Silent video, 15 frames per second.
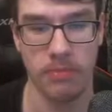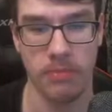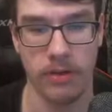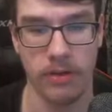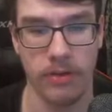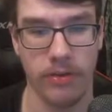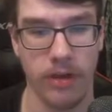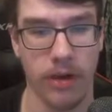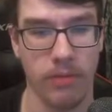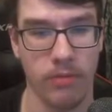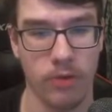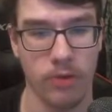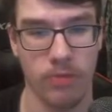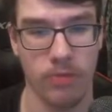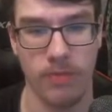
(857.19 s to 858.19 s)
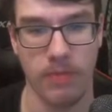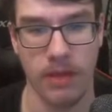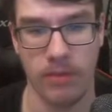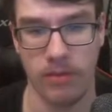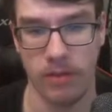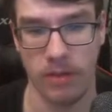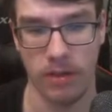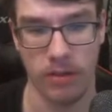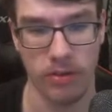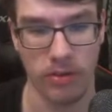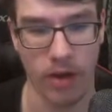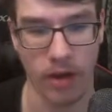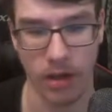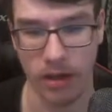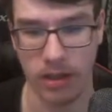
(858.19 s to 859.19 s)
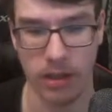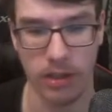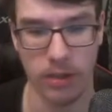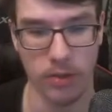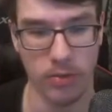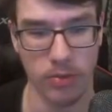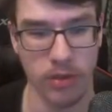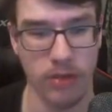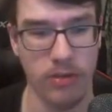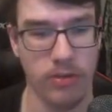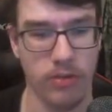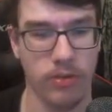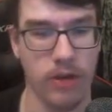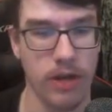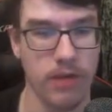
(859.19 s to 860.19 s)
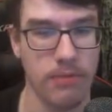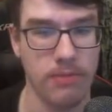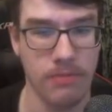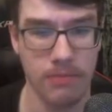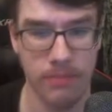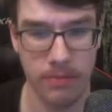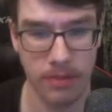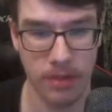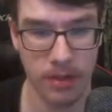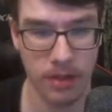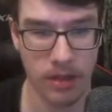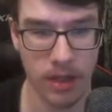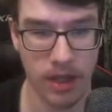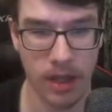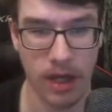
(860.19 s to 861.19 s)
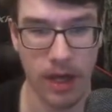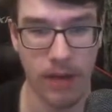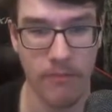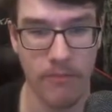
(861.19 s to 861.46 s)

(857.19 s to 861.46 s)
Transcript: but I'm just basically cycling units, right? Uh,